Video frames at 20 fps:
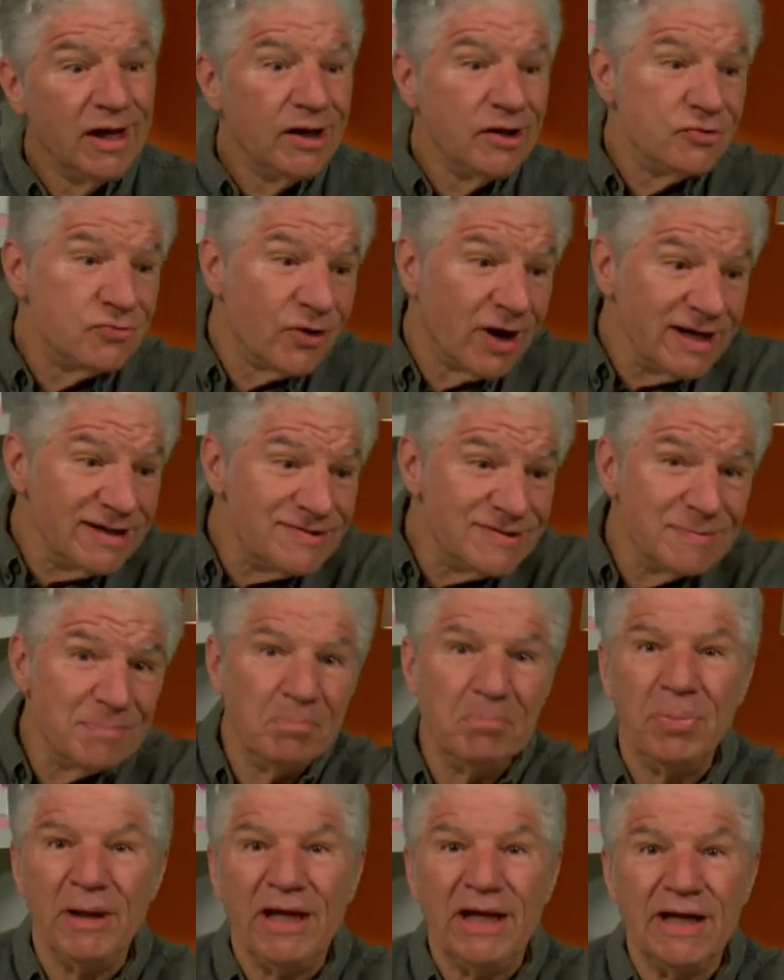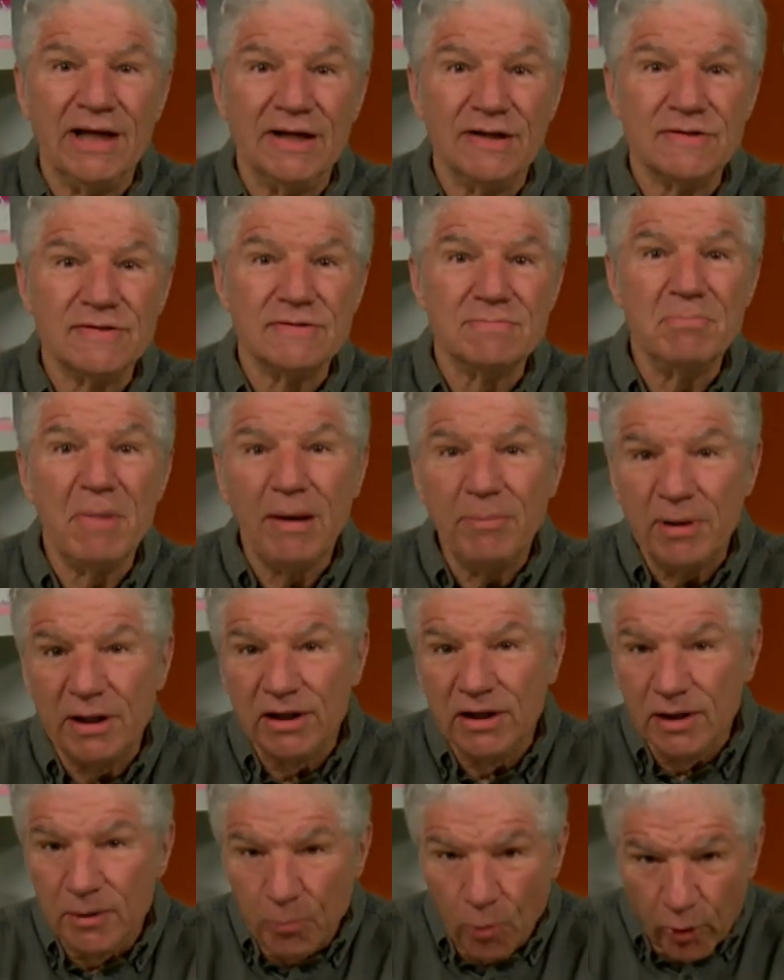Try some beans, maybe a
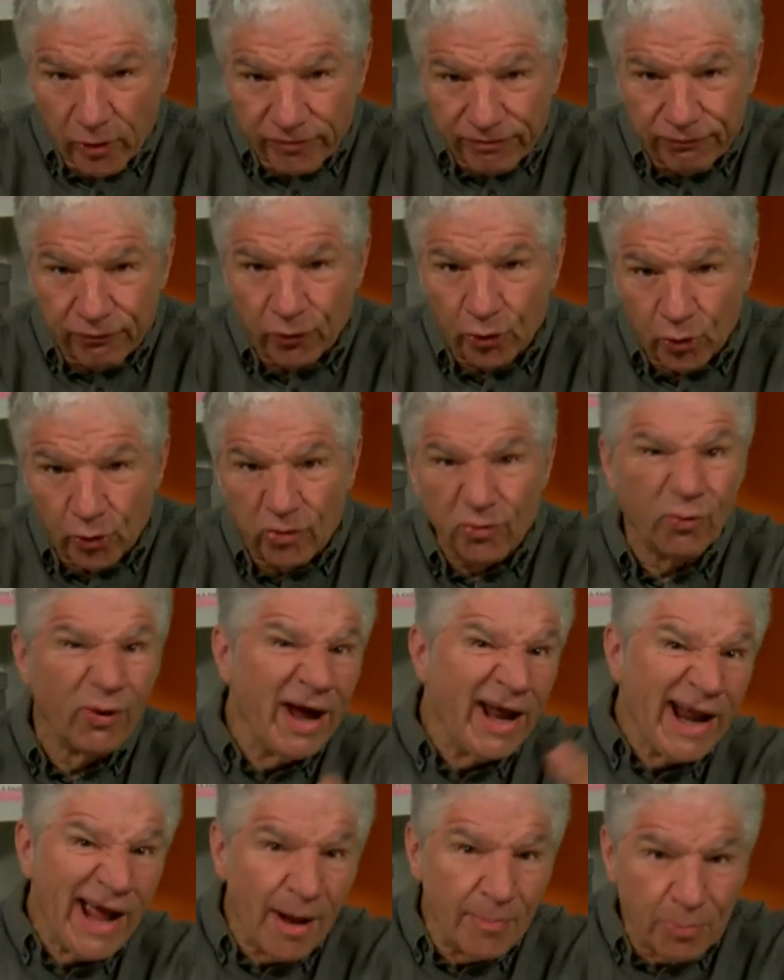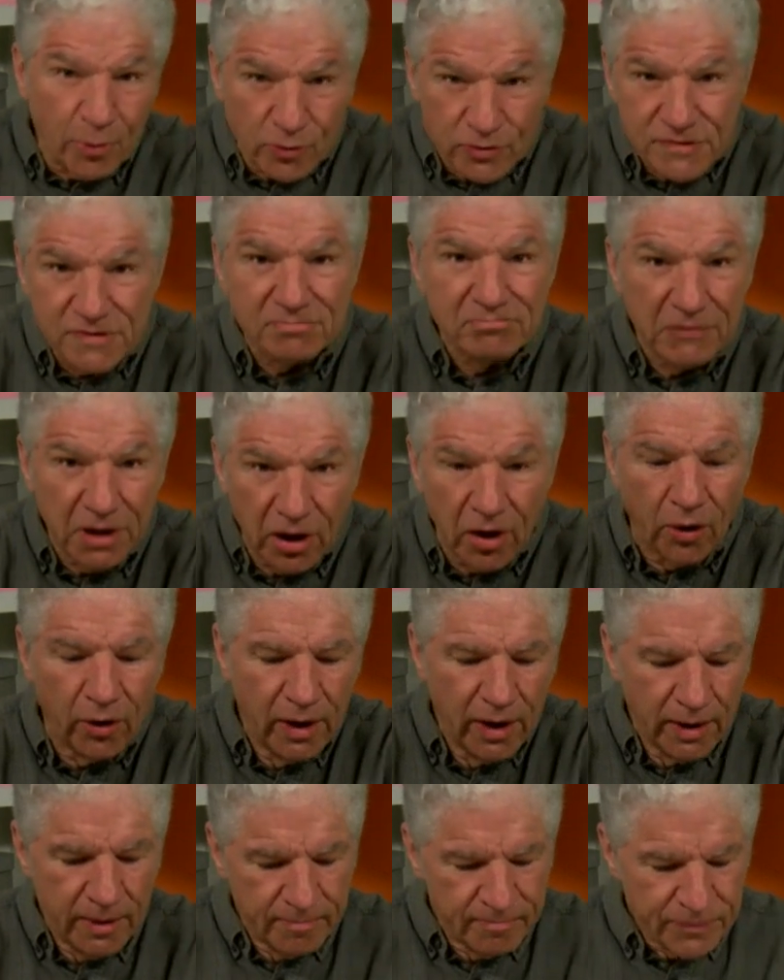little more fruit, red apples, you know,
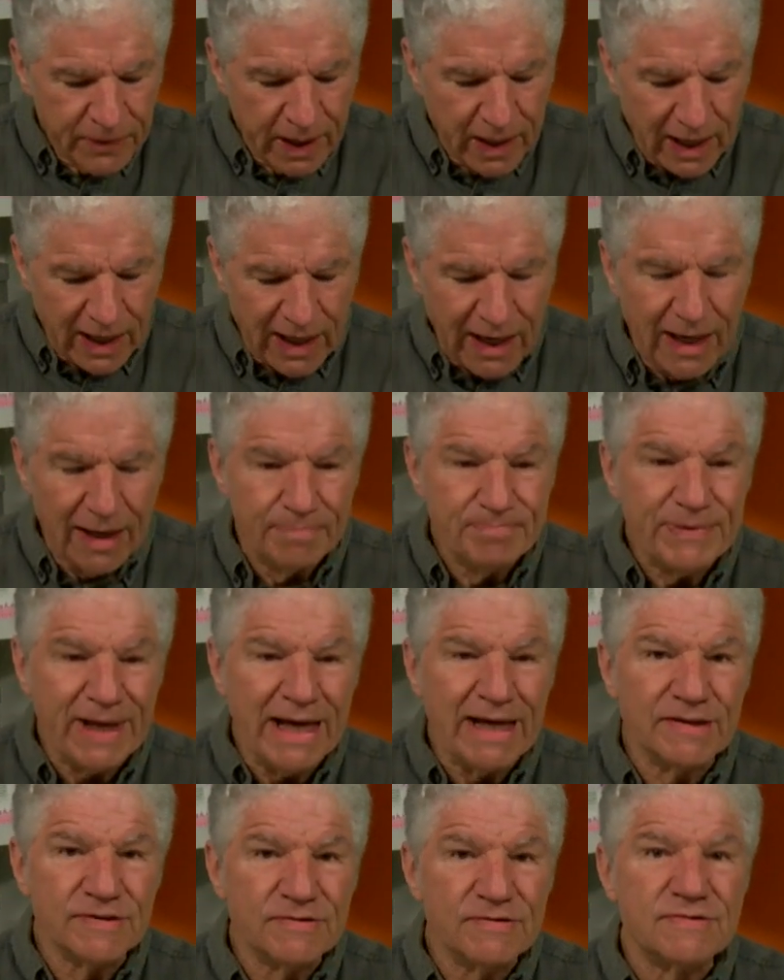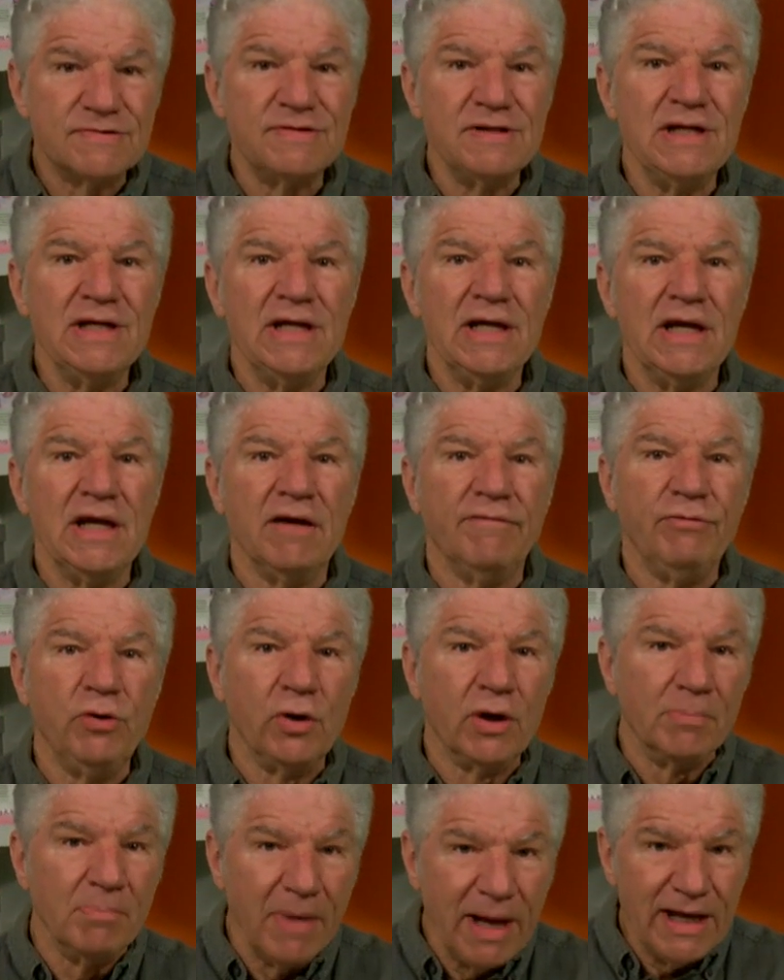uh, and see if you
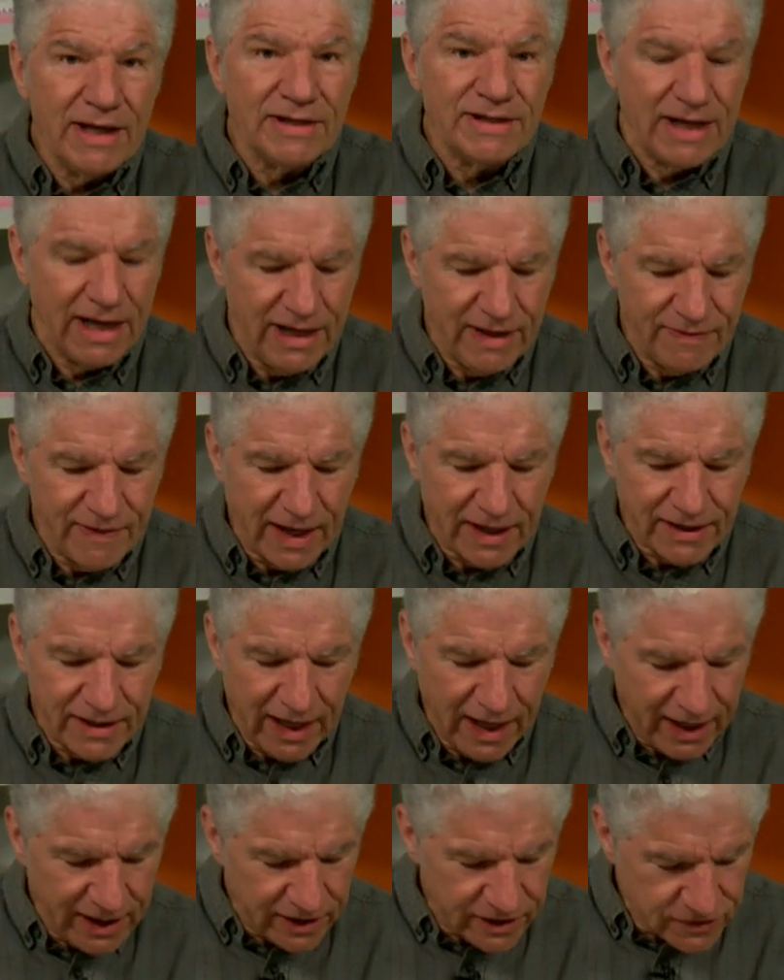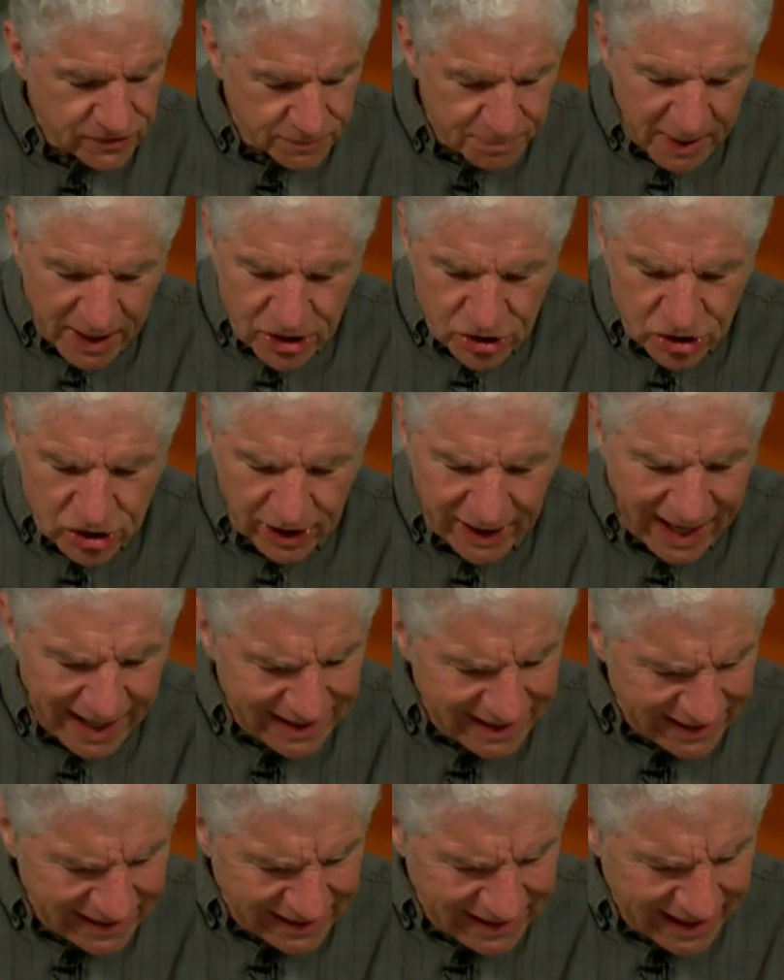can maintain that diet. Especially, I
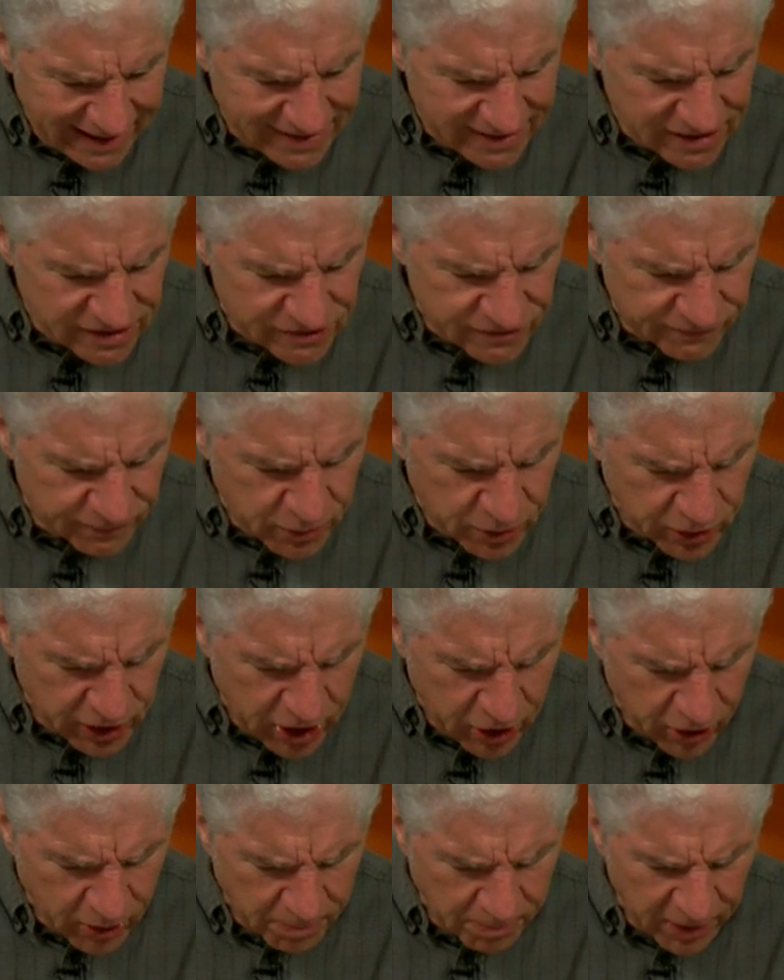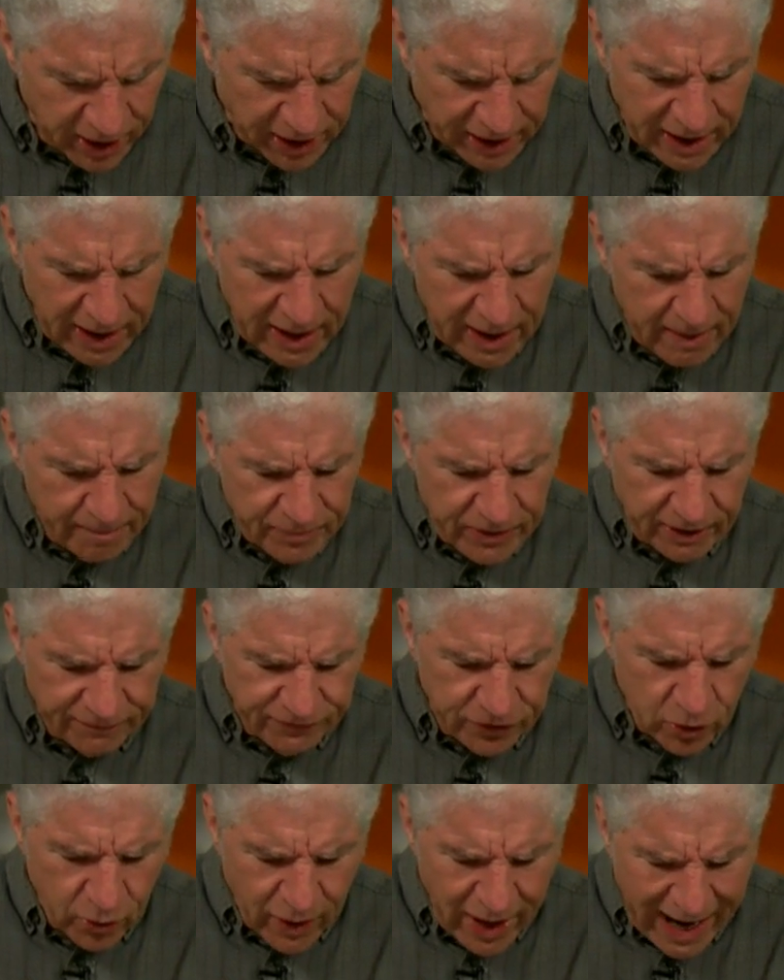didn't get this from you, Karen, but if
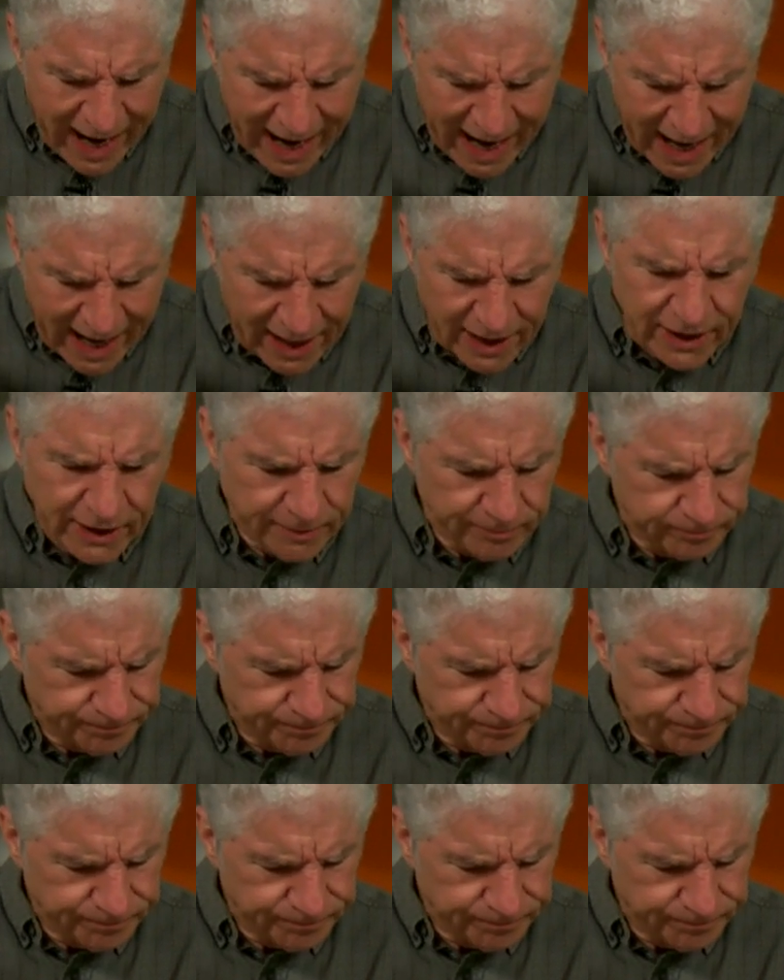you had